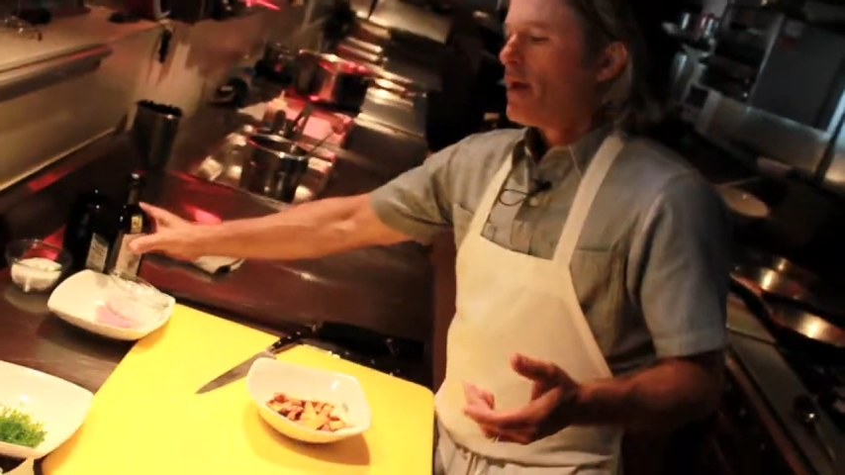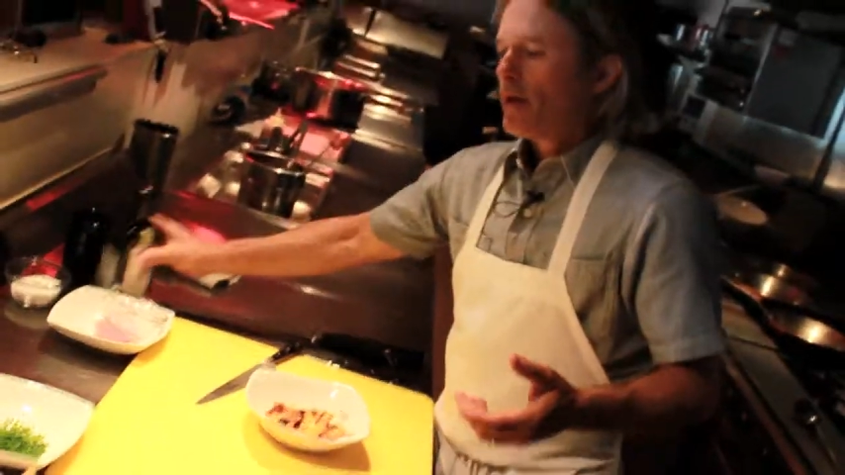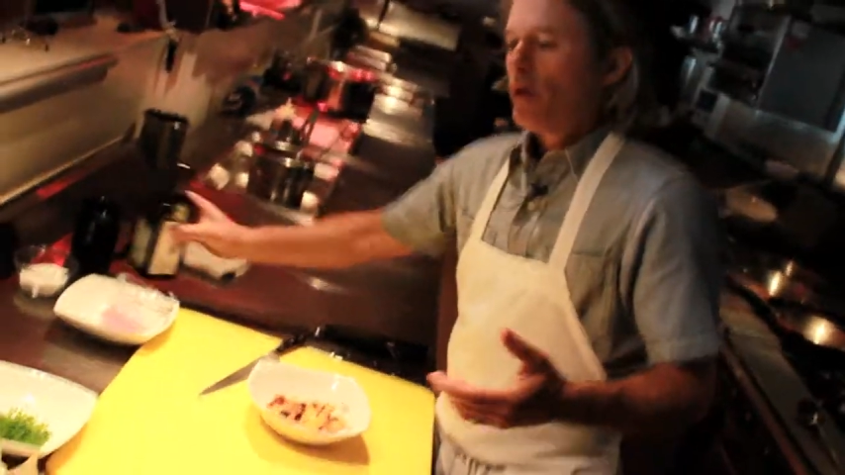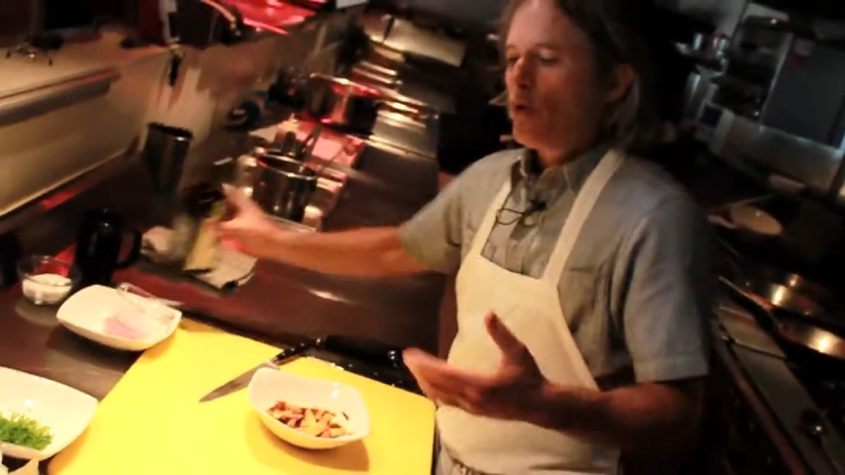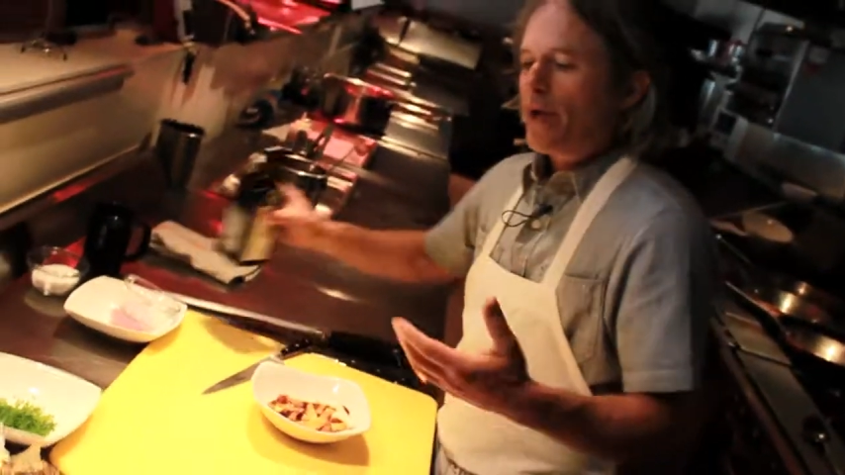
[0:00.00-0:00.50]

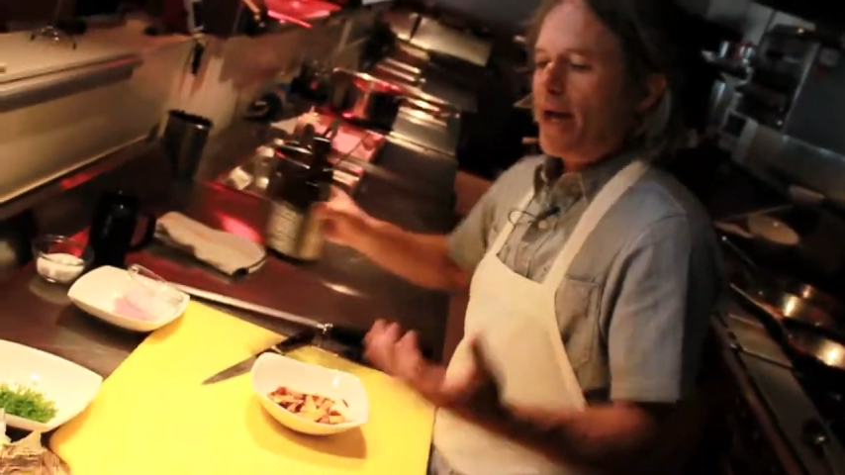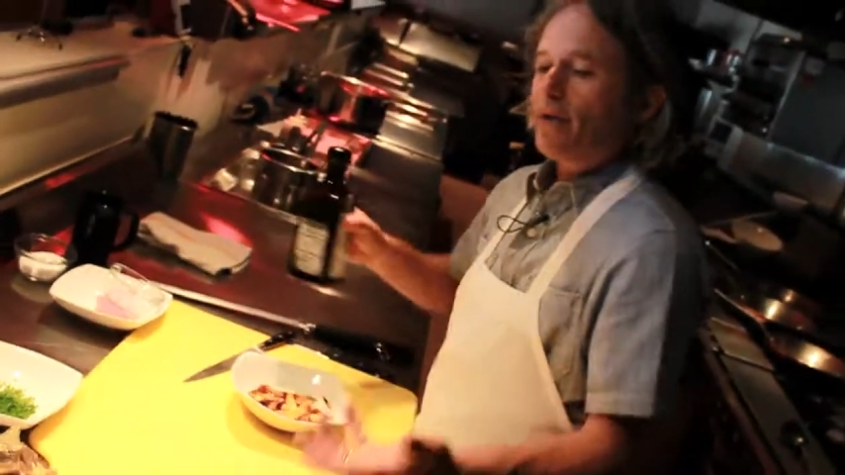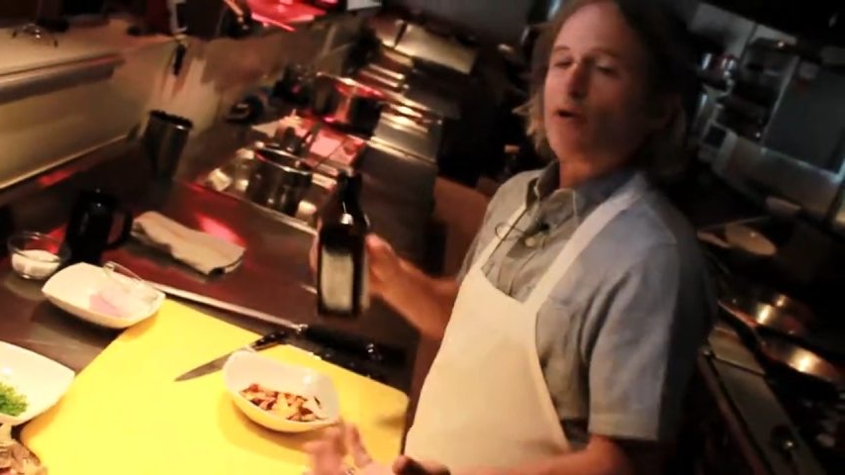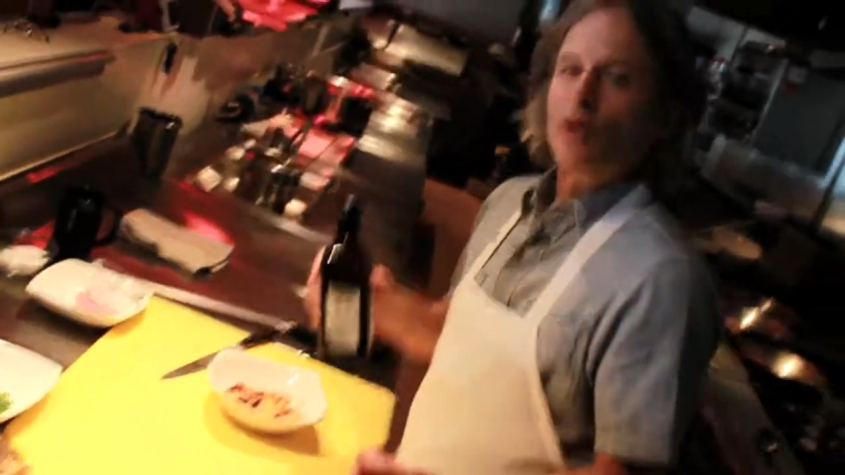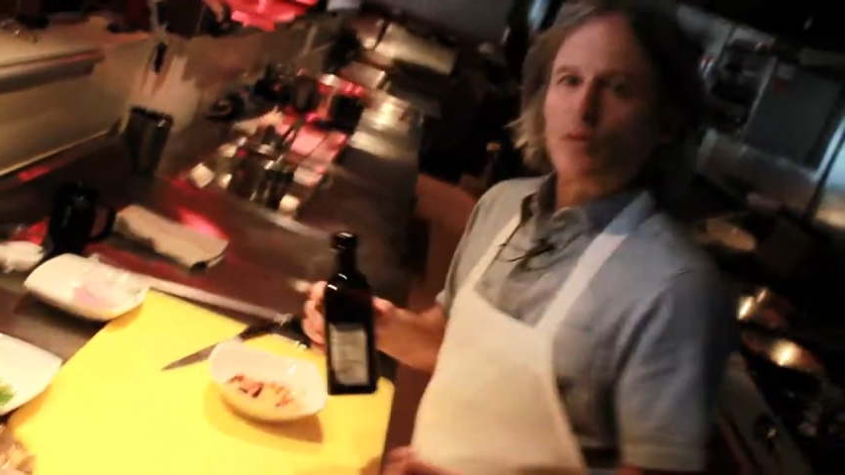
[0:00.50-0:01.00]
you
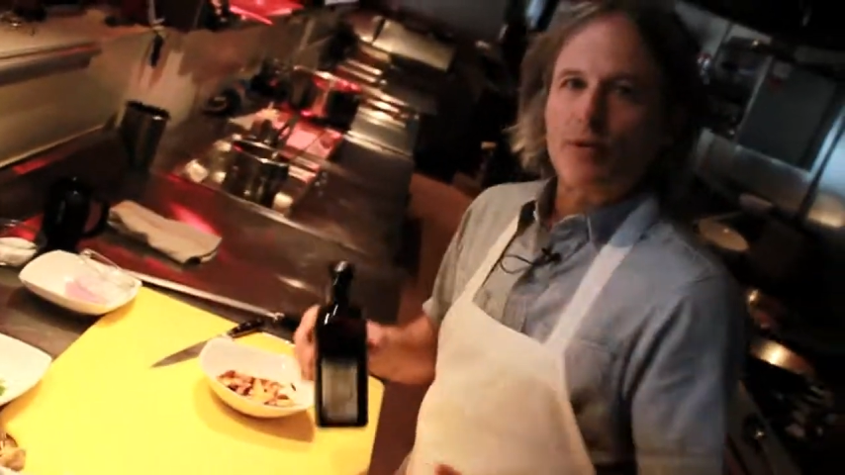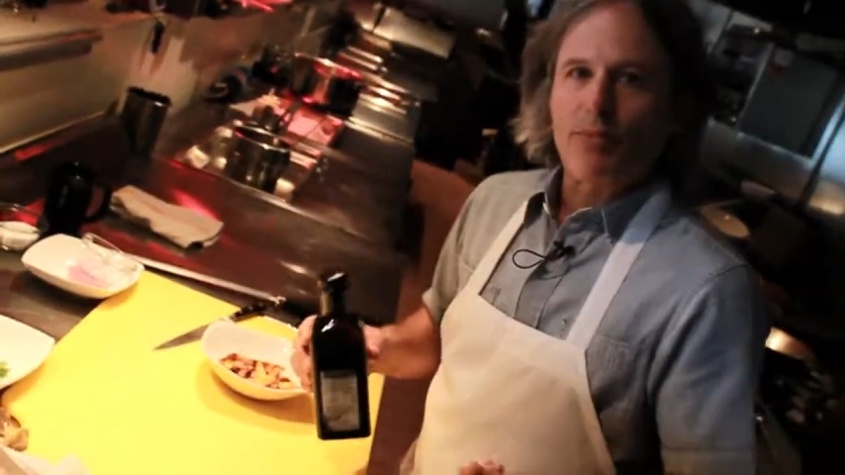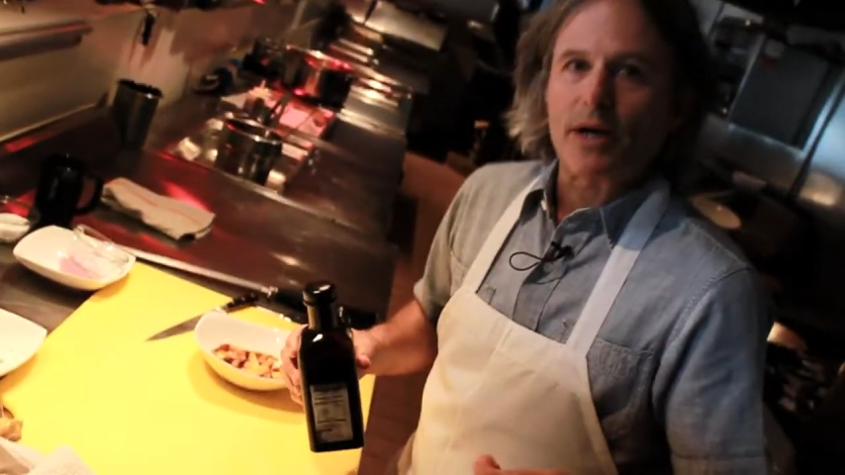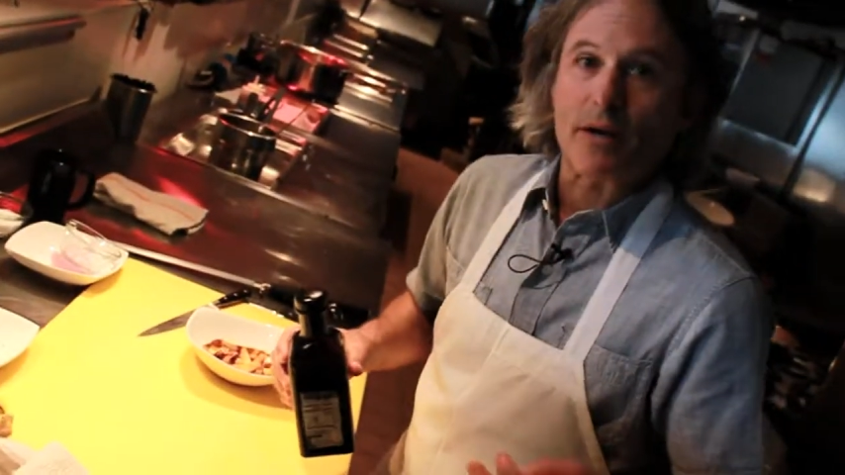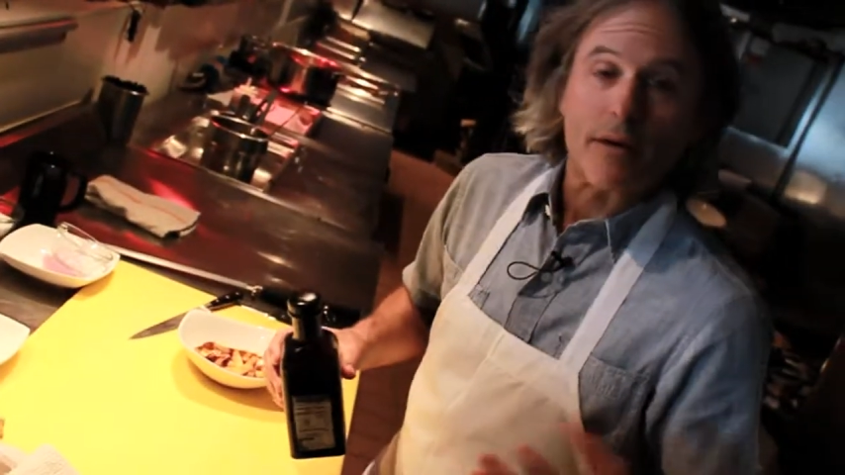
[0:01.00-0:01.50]
can cook with butter